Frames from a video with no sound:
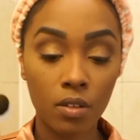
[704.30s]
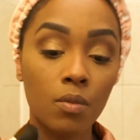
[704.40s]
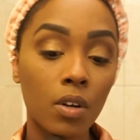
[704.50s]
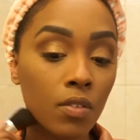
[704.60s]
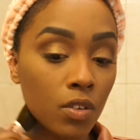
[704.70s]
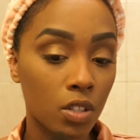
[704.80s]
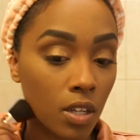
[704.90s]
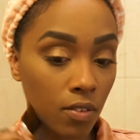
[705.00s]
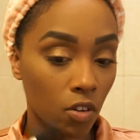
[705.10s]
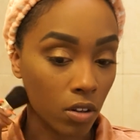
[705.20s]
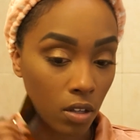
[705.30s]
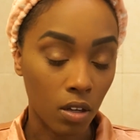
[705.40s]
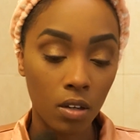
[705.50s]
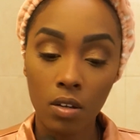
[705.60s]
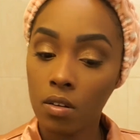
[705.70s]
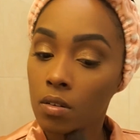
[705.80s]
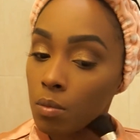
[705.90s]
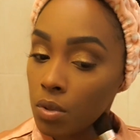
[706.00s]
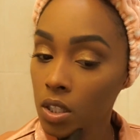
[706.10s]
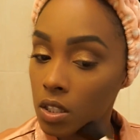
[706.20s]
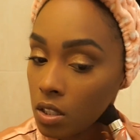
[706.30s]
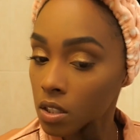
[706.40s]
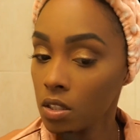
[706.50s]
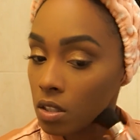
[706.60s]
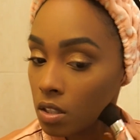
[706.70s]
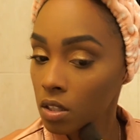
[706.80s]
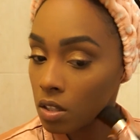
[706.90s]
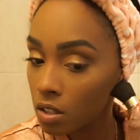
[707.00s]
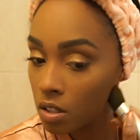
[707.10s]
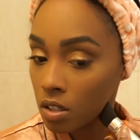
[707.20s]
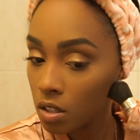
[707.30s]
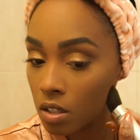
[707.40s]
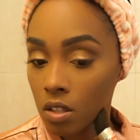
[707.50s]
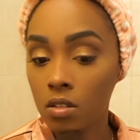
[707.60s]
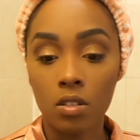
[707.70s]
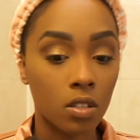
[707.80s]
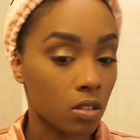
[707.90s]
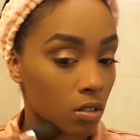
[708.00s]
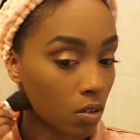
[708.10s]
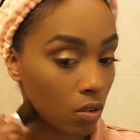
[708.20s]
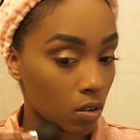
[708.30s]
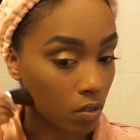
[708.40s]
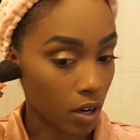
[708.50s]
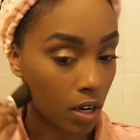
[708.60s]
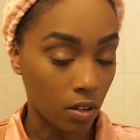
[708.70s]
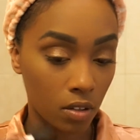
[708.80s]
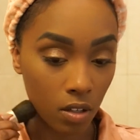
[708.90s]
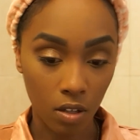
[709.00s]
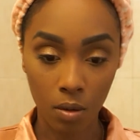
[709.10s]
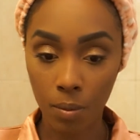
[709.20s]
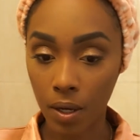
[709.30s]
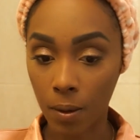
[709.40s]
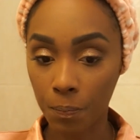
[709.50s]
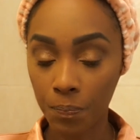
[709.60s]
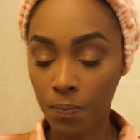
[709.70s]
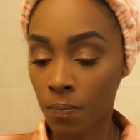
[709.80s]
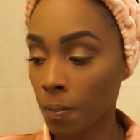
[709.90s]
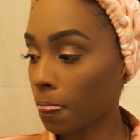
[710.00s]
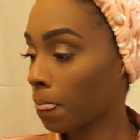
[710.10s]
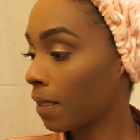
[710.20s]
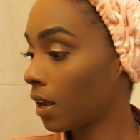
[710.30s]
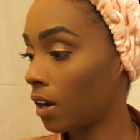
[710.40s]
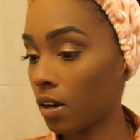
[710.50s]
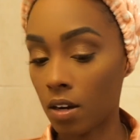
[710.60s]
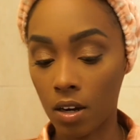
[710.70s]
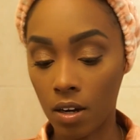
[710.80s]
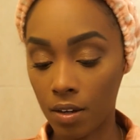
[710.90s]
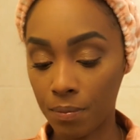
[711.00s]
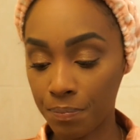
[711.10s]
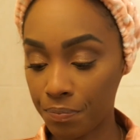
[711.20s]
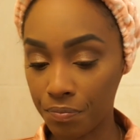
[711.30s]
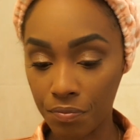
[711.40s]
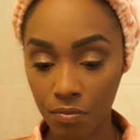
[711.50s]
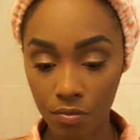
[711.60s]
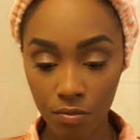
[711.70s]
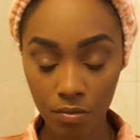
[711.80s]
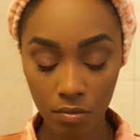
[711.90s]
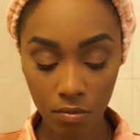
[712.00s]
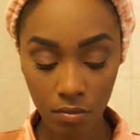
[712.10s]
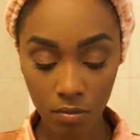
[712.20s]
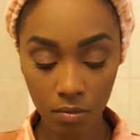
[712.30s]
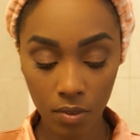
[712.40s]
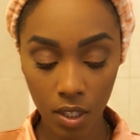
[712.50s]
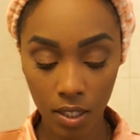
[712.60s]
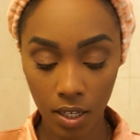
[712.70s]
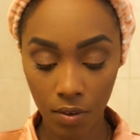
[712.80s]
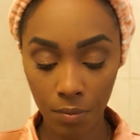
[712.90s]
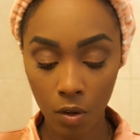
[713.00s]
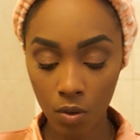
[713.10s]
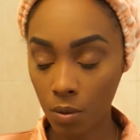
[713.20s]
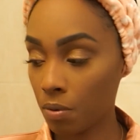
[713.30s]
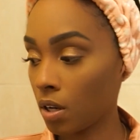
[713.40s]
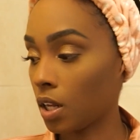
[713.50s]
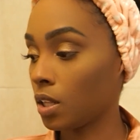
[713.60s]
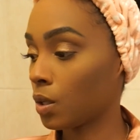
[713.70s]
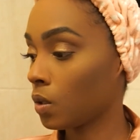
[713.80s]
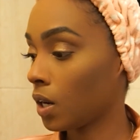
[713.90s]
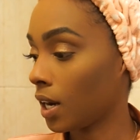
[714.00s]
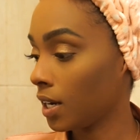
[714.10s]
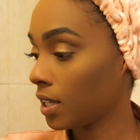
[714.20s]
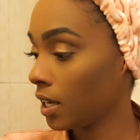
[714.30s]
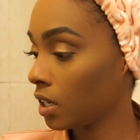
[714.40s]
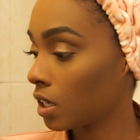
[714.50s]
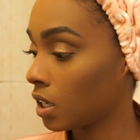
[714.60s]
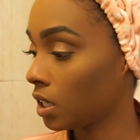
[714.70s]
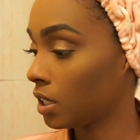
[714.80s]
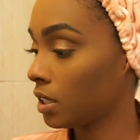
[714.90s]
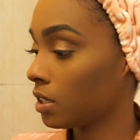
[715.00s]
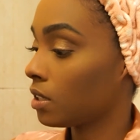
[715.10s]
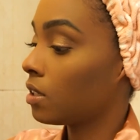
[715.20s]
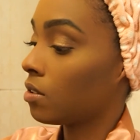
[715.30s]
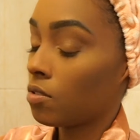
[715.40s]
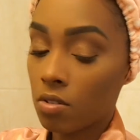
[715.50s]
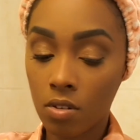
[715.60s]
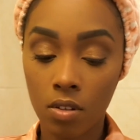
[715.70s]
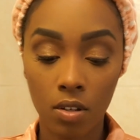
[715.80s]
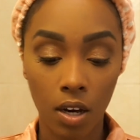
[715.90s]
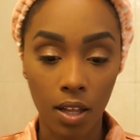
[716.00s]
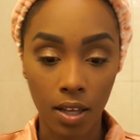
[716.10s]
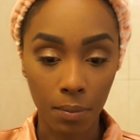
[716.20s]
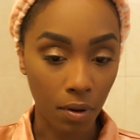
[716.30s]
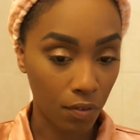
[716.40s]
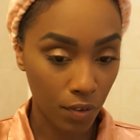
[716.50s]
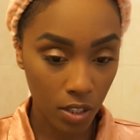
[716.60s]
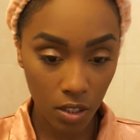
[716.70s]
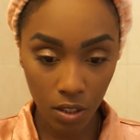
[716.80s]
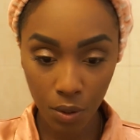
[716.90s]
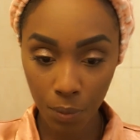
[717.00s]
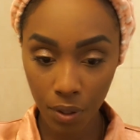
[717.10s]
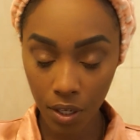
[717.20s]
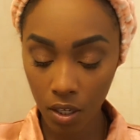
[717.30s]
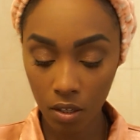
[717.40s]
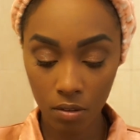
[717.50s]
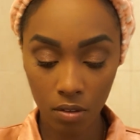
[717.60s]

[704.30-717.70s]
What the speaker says: whatever is left on the brush, just go around a little bit. Now I'm going to put a little highlighter on, highlight my face a little bit.